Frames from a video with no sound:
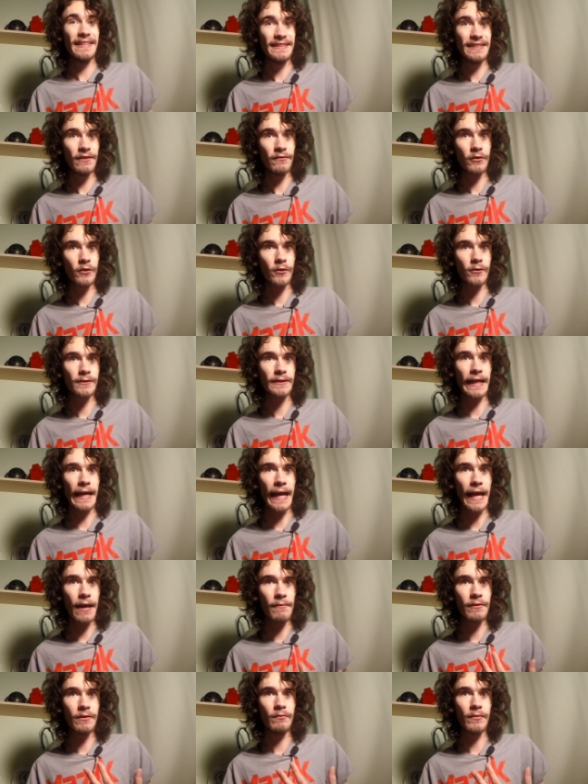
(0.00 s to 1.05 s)
difficult to
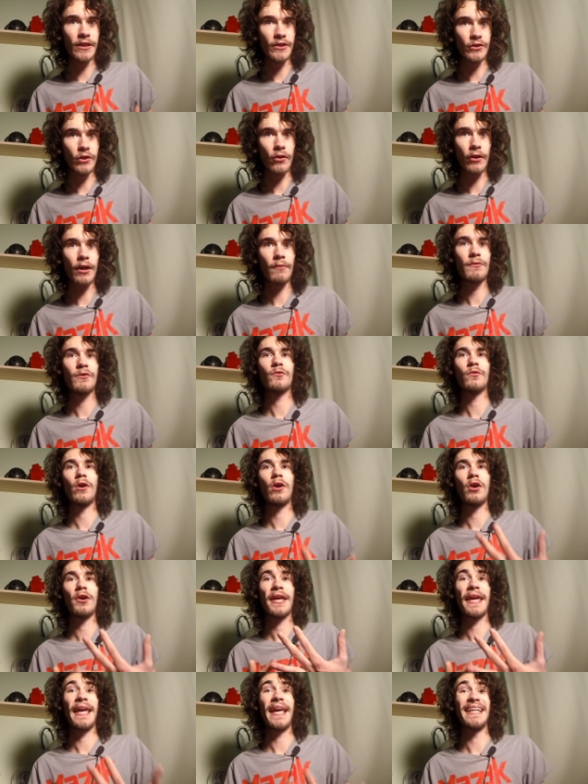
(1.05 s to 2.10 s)
happen, but don't get me
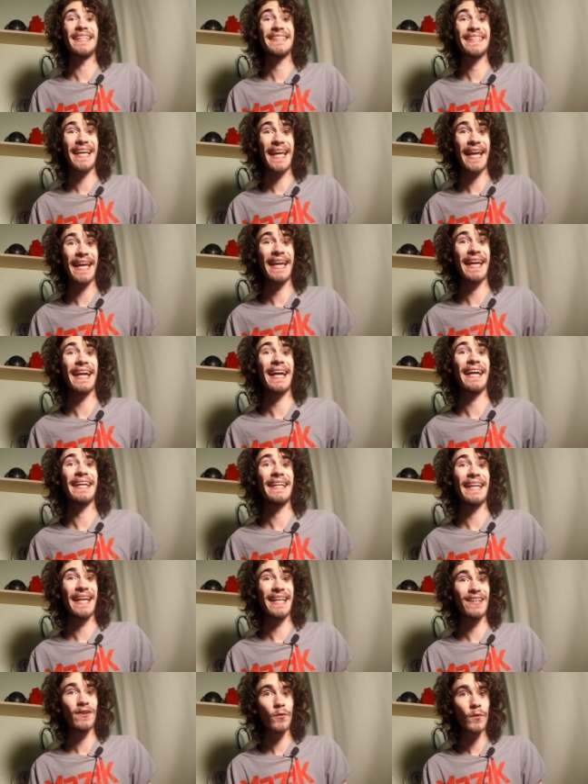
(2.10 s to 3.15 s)
wrong, it can
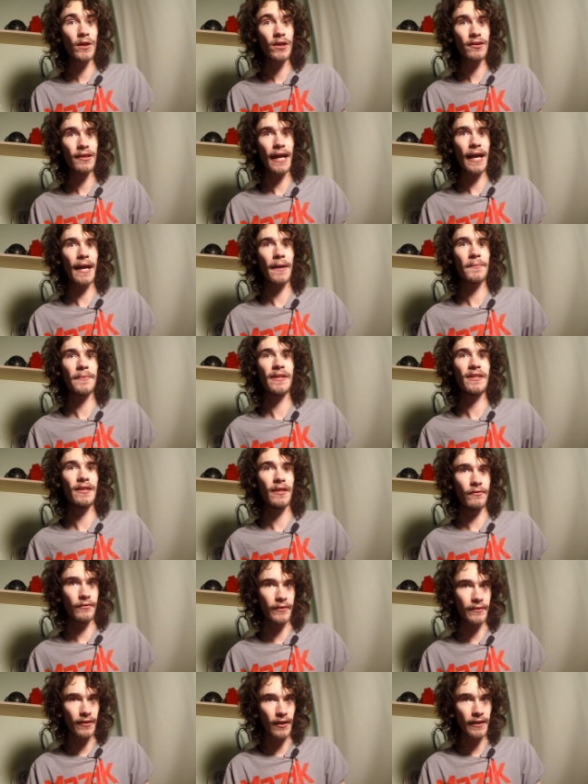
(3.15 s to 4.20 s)
and it will happen
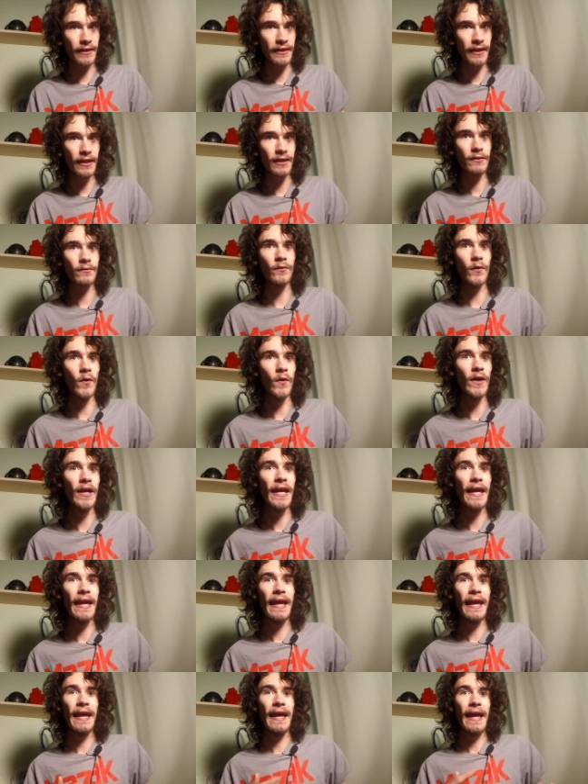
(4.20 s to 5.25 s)
if you're not careful.
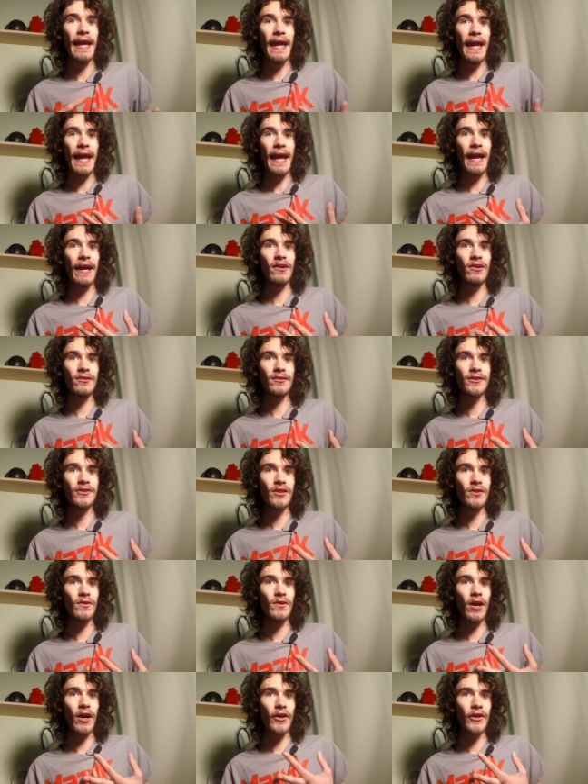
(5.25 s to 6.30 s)
And
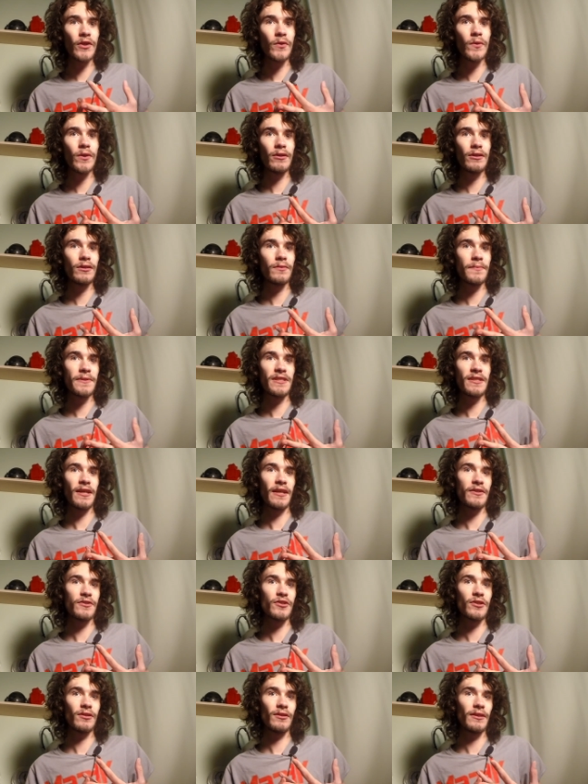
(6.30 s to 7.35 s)
also, are you willing to
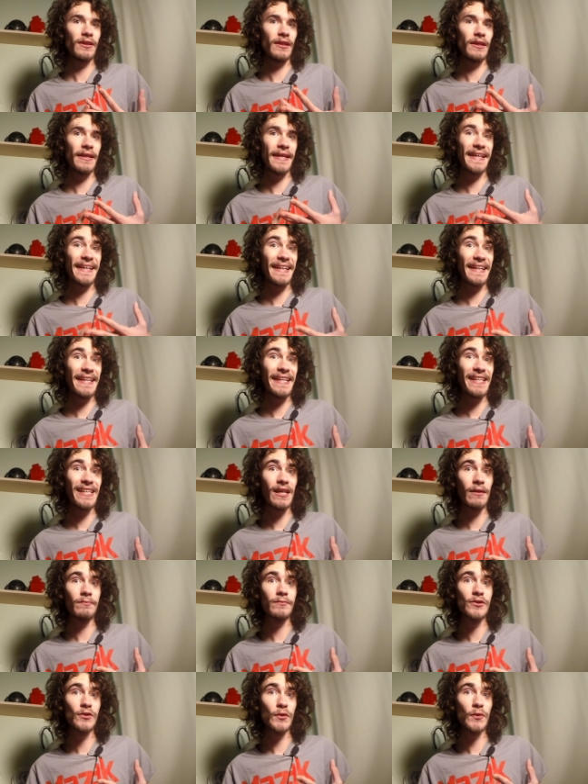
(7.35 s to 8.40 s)
potentially eat
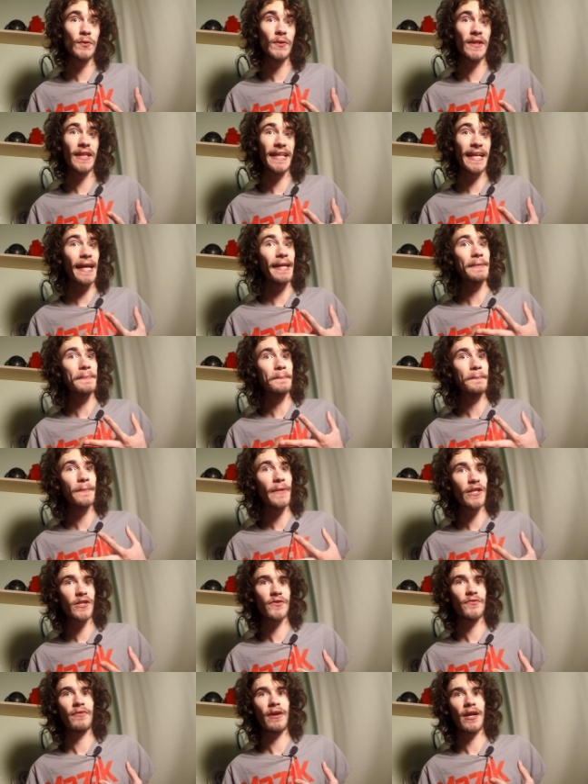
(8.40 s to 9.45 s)
up tooling at a
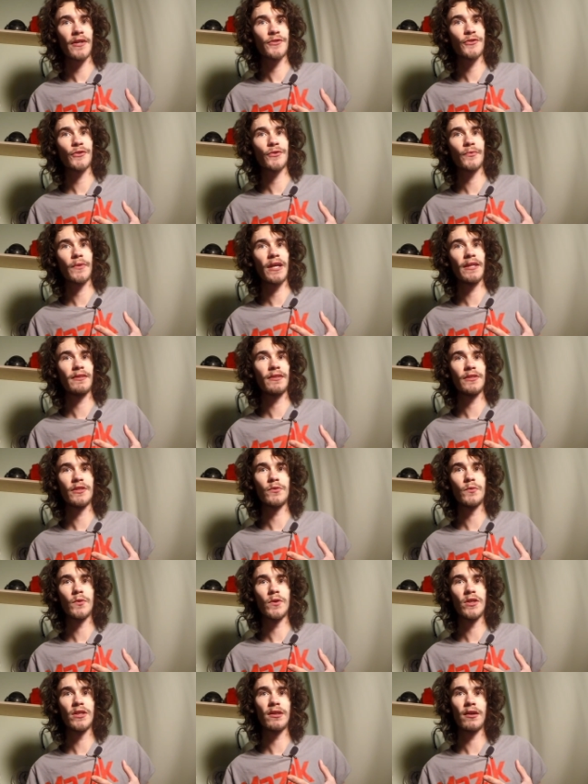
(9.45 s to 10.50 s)
much faster rate than you
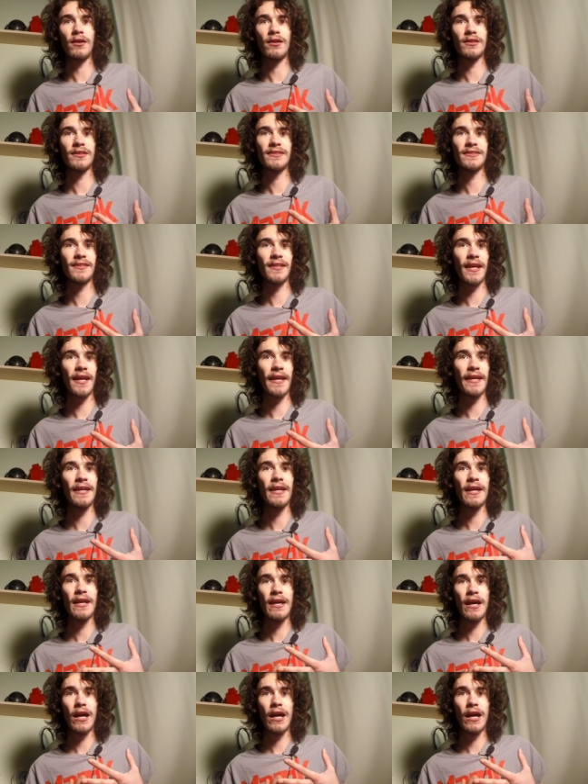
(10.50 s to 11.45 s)
would on, say,